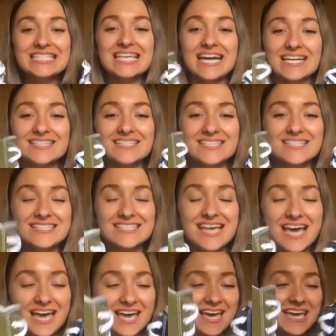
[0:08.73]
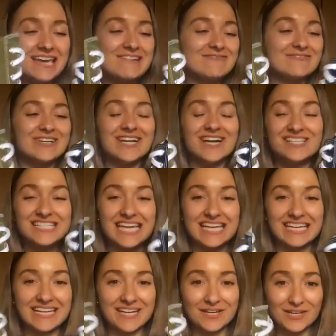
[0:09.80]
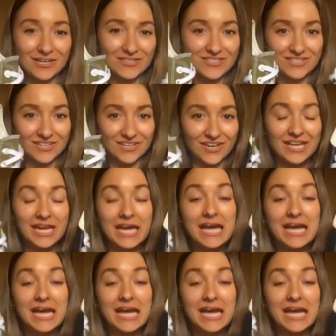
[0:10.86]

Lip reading: and today we are taking a closer look